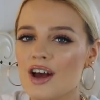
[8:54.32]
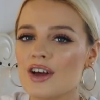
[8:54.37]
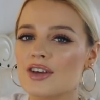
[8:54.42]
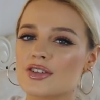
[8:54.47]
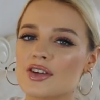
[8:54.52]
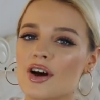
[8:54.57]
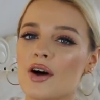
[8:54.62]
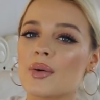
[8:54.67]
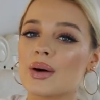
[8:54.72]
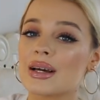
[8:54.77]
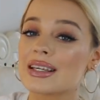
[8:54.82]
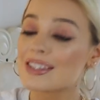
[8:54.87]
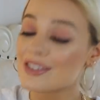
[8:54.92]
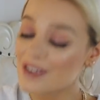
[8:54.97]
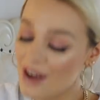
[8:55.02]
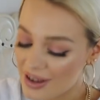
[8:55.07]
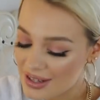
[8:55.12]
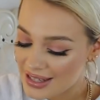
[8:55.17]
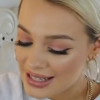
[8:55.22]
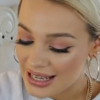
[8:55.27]
so it's
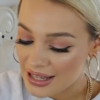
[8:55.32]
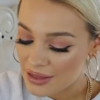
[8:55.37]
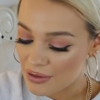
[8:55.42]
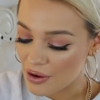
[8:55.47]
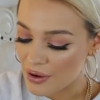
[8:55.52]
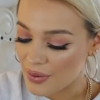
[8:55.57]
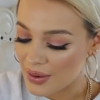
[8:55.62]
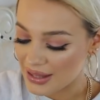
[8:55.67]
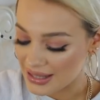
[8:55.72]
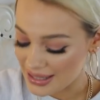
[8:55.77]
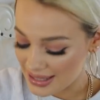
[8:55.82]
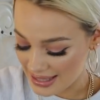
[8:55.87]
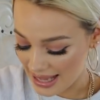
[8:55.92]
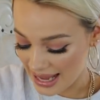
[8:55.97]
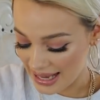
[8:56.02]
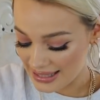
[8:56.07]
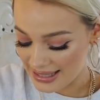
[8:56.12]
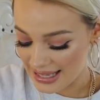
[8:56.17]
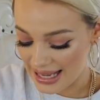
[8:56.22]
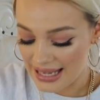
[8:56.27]
not see-through in the
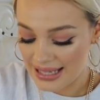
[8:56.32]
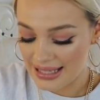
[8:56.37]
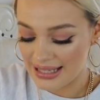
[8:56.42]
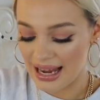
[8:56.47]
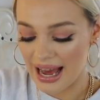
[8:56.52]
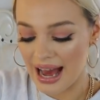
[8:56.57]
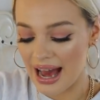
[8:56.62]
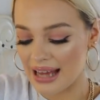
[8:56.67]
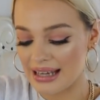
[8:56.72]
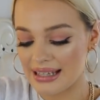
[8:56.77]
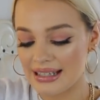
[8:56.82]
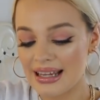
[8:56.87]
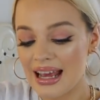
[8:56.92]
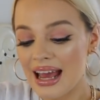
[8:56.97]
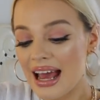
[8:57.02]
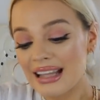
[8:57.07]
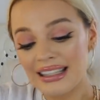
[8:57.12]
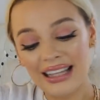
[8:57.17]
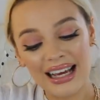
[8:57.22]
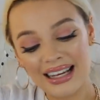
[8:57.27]
slightest, and
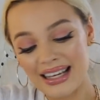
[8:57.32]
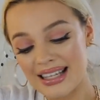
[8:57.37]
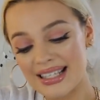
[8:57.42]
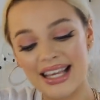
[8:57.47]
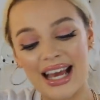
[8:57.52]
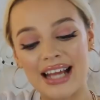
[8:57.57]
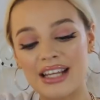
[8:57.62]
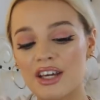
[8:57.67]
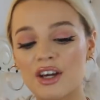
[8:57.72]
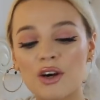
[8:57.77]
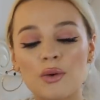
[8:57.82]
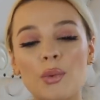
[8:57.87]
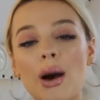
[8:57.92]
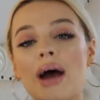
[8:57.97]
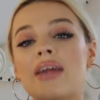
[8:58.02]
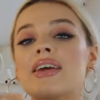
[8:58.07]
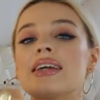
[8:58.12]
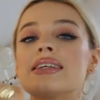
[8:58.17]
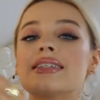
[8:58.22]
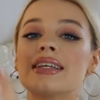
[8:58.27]
like I said, you can
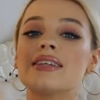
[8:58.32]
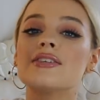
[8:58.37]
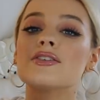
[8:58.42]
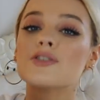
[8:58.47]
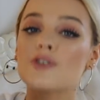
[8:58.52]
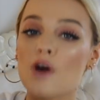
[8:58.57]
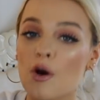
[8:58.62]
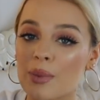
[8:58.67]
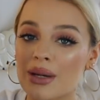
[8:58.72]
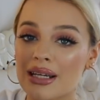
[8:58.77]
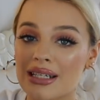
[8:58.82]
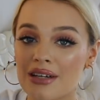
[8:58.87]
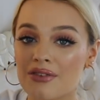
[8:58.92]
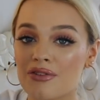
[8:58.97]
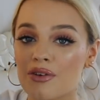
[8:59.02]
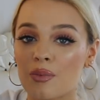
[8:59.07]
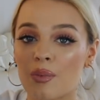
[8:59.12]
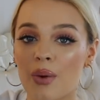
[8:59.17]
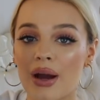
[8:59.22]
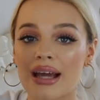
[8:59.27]
wear these in so many
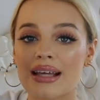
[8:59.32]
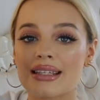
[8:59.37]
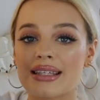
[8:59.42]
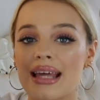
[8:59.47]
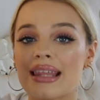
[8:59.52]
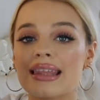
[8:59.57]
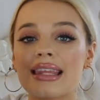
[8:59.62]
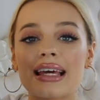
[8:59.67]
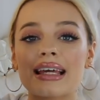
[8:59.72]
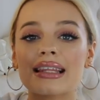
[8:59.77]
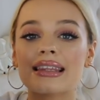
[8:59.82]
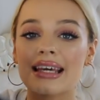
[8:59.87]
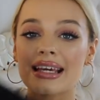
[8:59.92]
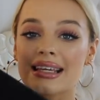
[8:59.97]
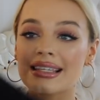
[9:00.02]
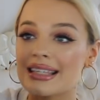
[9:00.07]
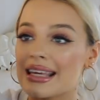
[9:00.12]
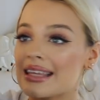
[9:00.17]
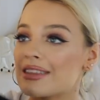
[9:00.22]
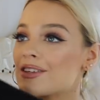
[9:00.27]
different ways. I think
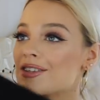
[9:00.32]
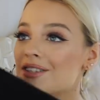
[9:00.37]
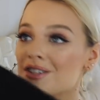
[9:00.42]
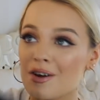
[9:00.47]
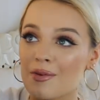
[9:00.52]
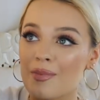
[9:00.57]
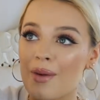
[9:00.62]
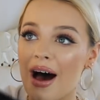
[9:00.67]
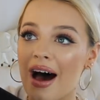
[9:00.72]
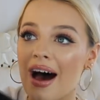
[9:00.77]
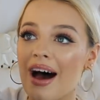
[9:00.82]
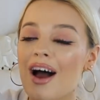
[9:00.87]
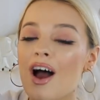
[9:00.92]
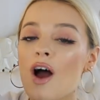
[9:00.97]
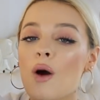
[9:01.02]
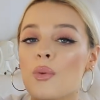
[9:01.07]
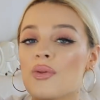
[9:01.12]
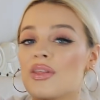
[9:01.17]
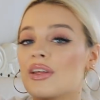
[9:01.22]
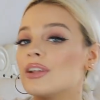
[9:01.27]
this in the summer
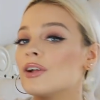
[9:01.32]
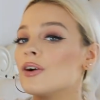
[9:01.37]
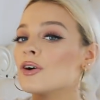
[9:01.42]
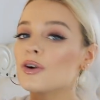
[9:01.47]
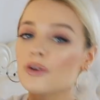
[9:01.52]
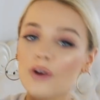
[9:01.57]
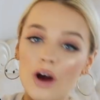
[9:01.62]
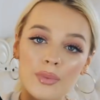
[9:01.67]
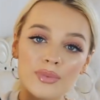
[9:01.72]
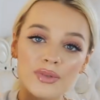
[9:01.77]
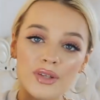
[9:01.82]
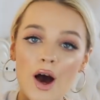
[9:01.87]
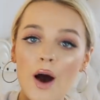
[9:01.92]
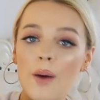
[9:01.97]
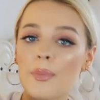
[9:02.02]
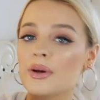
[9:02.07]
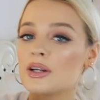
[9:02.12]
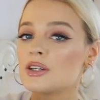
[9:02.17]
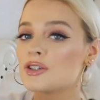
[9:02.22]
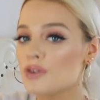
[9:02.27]
with a little crop
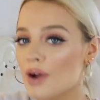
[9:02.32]
top and